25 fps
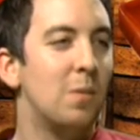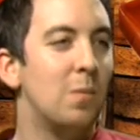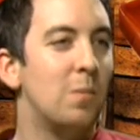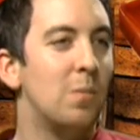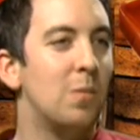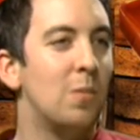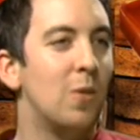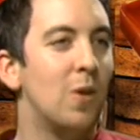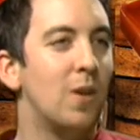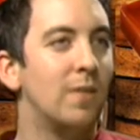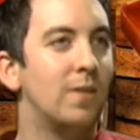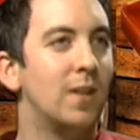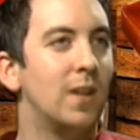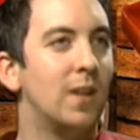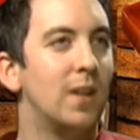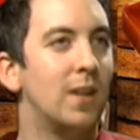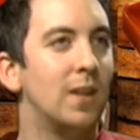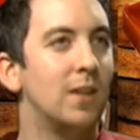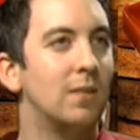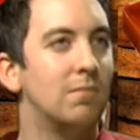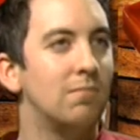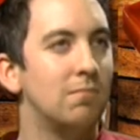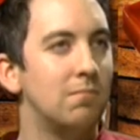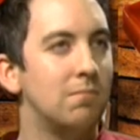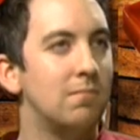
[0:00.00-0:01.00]
More of
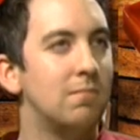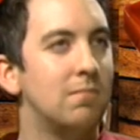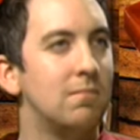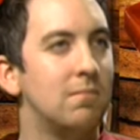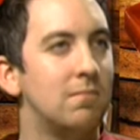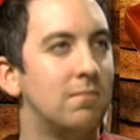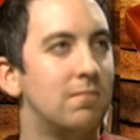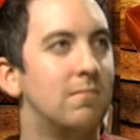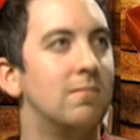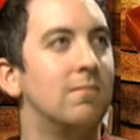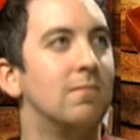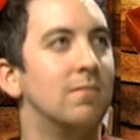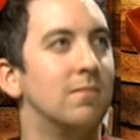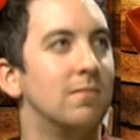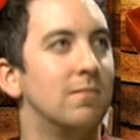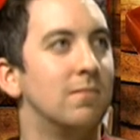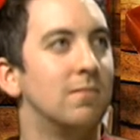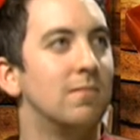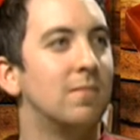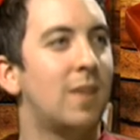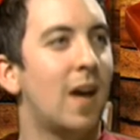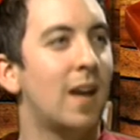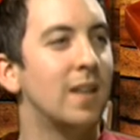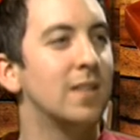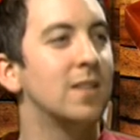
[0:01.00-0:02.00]
a,
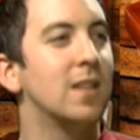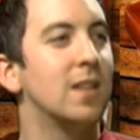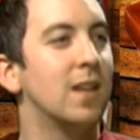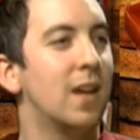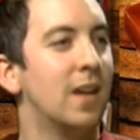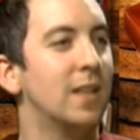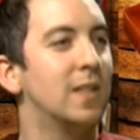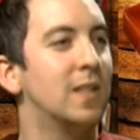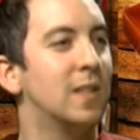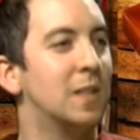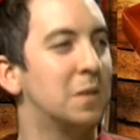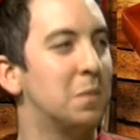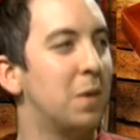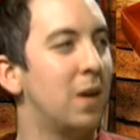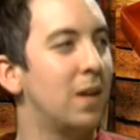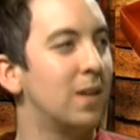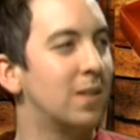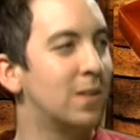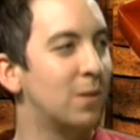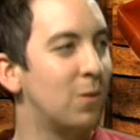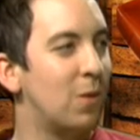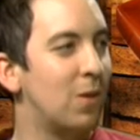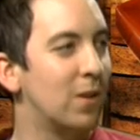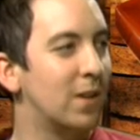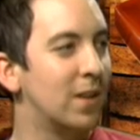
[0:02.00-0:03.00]
that is a nice smell
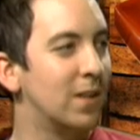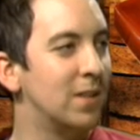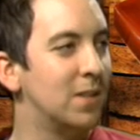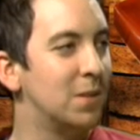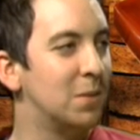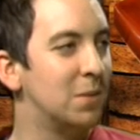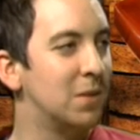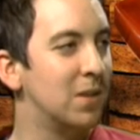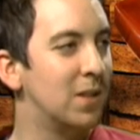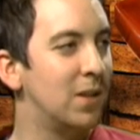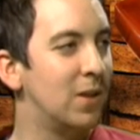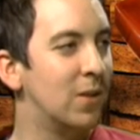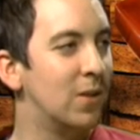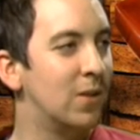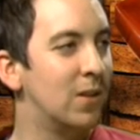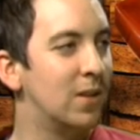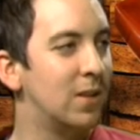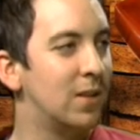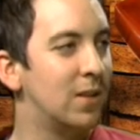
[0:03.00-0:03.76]
to walk into in the urinal.